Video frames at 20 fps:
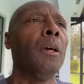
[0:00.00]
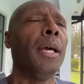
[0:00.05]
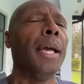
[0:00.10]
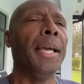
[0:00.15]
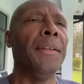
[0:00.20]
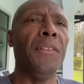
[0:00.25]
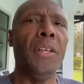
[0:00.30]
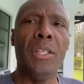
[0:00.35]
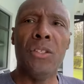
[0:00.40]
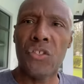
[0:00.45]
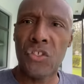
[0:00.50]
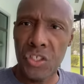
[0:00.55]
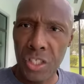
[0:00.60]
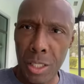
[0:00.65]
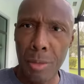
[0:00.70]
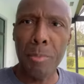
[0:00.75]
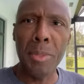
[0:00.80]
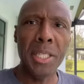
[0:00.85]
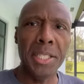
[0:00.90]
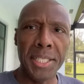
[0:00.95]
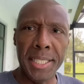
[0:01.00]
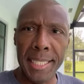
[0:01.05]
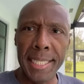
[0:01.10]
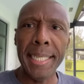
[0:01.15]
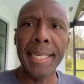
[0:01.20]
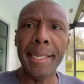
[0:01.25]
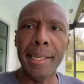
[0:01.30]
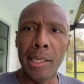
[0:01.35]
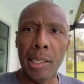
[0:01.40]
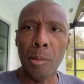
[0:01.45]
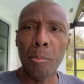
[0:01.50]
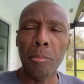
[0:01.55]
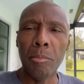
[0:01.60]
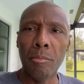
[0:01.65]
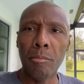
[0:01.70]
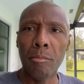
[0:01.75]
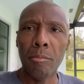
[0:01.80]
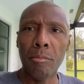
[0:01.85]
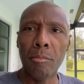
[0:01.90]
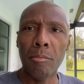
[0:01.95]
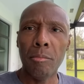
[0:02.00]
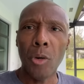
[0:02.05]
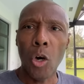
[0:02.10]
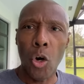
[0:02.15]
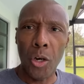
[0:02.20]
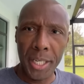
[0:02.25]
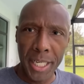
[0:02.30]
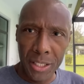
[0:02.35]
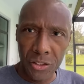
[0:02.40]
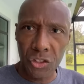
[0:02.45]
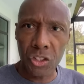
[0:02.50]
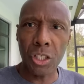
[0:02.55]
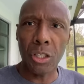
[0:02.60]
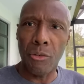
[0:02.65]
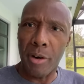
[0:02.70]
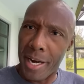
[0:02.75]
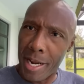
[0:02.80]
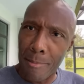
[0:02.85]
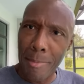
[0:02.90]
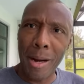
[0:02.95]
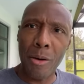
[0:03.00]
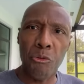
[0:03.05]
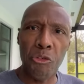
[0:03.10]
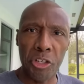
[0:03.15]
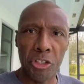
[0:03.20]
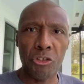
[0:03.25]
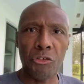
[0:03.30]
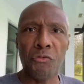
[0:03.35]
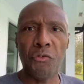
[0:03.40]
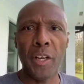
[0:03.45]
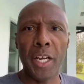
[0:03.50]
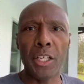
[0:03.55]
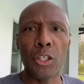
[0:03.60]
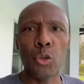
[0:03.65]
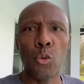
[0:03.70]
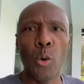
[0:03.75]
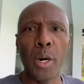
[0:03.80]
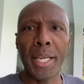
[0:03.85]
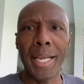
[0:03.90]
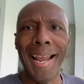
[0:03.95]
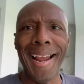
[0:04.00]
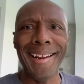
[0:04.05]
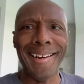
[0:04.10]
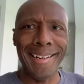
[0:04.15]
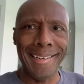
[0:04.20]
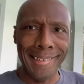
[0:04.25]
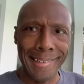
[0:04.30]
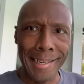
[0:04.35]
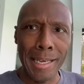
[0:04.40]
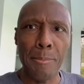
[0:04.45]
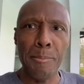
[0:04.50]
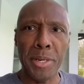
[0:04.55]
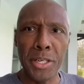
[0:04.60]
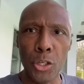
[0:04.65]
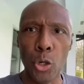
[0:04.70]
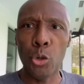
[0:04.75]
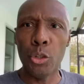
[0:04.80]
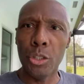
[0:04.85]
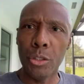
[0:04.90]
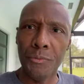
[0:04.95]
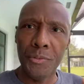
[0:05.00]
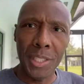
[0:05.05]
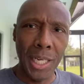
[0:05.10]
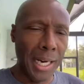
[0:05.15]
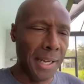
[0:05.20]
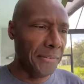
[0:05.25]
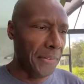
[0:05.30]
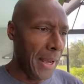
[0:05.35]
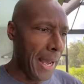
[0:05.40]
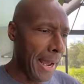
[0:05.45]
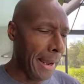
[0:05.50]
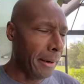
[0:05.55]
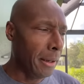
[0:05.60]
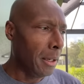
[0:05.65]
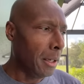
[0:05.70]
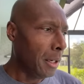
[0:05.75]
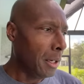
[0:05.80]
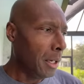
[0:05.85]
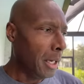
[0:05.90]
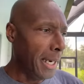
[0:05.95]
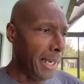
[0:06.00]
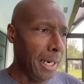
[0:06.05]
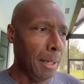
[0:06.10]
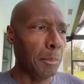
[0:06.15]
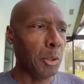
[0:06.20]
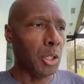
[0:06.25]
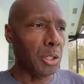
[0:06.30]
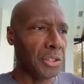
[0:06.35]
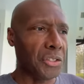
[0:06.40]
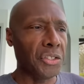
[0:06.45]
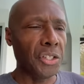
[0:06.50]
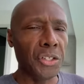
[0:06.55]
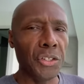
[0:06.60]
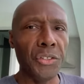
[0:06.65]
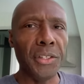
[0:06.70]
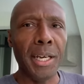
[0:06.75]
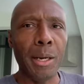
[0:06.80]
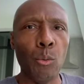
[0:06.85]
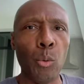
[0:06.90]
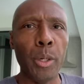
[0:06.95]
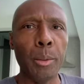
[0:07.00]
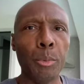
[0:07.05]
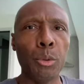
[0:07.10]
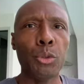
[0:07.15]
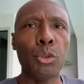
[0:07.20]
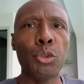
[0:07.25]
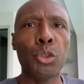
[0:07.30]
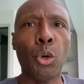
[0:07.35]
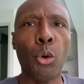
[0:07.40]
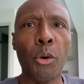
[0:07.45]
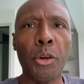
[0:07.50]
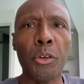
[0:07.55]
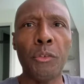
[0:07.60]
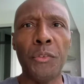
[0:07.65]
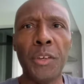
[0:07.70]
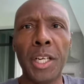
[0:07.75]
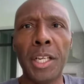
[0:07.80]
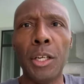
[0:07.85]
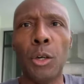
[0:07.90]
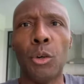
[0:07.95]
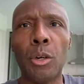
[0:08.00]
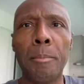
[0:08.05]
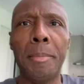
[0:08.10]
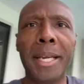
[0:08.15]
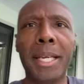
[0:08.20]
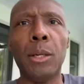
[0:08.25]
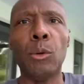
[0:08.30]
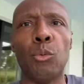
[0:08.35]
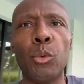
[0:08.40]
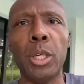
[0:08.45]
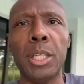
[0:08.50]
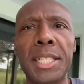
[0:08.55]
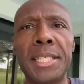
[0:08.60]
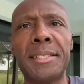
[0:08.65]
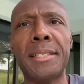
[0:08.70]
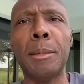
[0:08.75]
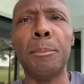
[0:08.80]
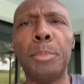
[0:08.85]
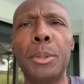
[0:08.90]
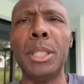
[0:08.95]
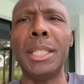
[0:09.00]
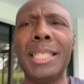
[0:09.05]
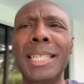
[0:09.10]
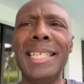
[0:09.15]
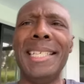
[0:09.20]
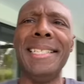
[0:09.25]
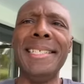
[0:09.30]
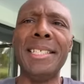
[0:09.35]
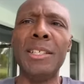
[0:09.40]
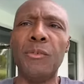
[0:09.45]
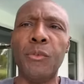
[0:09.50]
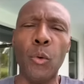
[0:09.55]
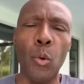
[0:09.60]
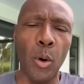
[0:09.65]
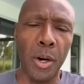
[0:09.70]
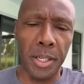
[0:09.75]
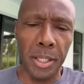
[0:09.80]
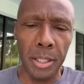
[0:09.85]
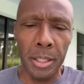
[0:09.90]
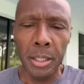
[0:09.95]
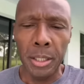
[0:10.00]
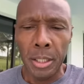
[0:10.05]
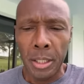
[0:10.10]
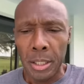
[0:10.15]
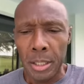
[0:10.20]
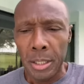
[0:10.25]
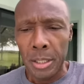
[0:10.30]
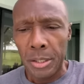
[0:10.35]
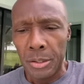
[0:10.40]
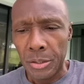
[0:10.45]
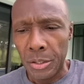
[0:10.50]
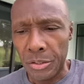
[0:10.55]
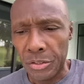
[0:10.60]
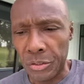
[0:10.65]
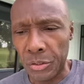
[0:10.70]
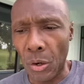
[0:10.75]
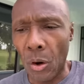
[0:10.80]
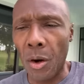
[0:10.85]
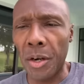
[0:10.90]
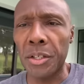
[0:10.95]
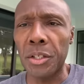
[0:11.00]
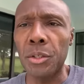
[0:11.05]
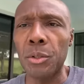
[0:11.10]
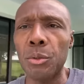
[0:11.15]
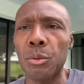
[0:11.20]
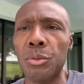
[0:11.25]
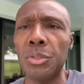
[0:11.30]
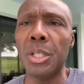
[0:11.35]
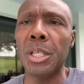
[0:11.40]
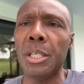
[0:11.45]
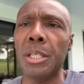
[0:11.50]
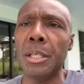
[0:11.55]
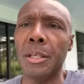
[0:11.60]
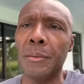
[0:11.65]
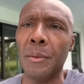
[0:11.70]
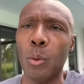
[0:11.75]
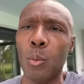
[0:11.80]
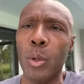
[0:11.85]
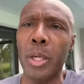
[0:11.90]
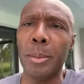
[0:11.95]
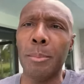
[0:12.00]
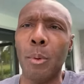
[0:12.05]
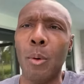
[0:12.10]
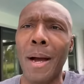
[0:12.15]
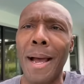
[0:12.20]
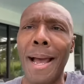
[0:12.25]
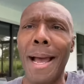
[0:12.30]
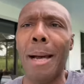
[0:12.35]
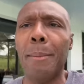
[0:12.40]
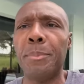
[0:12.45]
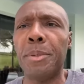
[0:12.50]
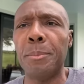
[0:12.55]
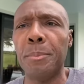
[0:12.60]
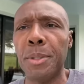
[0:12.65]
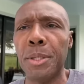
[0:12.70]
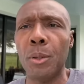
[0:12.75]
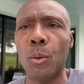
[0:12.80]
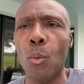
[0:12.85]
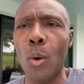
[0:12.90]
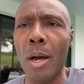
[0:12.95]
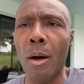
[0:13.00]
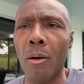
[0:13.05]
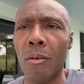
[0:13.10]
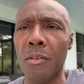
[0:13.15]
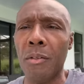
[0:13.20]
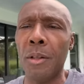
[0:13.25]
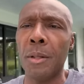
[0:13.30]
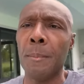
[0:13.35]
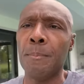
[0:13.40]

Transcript: and then send me a DM on Instagram at richardfain28 and let me know you've done that. And I'm gonna send you that Webull tutorial video to make it really simple and easy for you to start using the Webull app to build wealth.